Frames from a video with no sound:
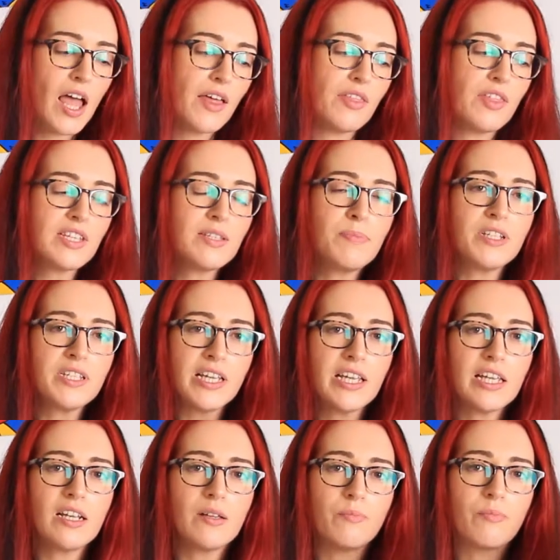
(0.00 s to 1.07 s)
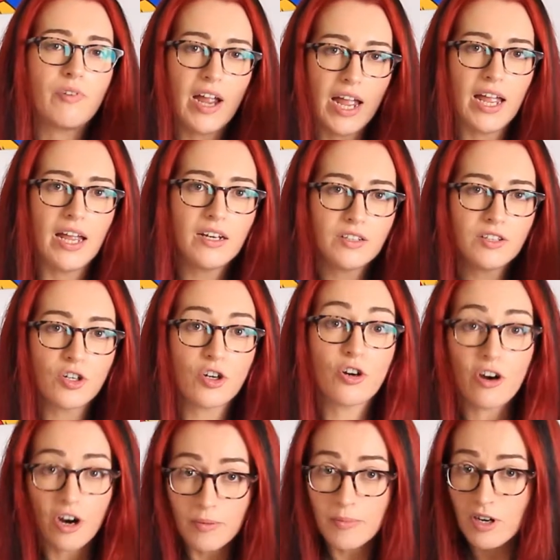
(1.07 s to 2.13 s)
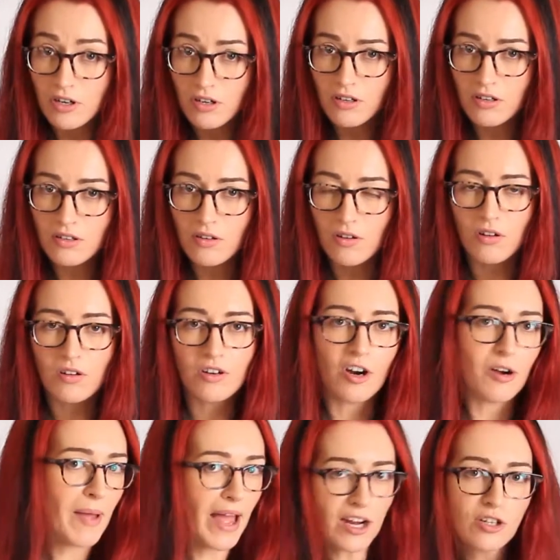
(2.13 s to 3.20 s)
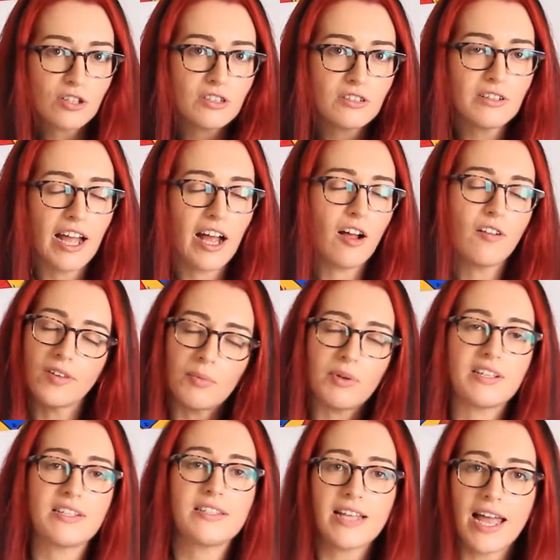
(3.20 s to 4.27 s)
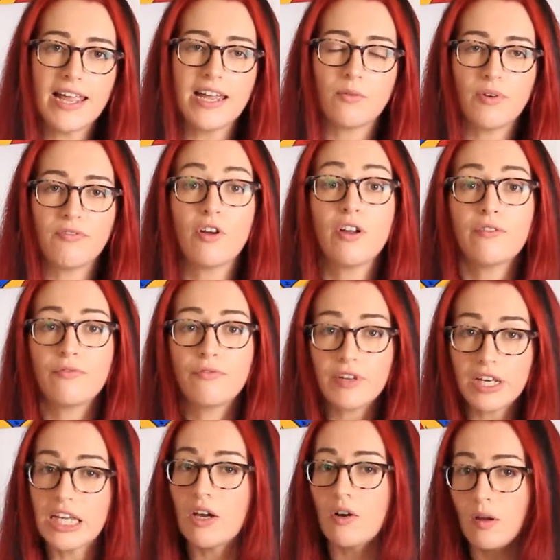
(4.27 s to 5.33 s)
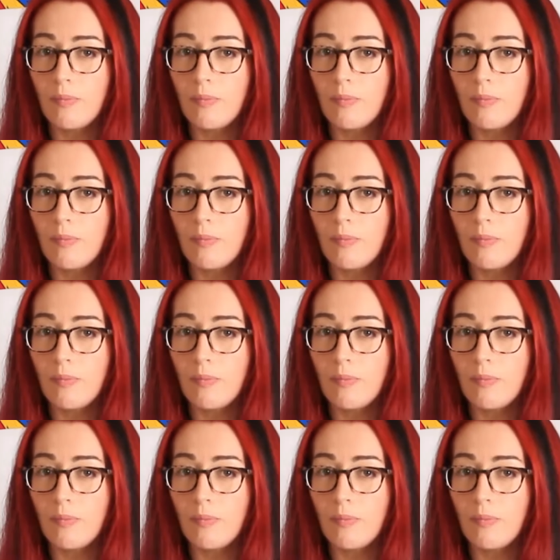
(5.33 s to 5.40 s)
This particular brand, Chromacryl, however you want to say it, we've got a video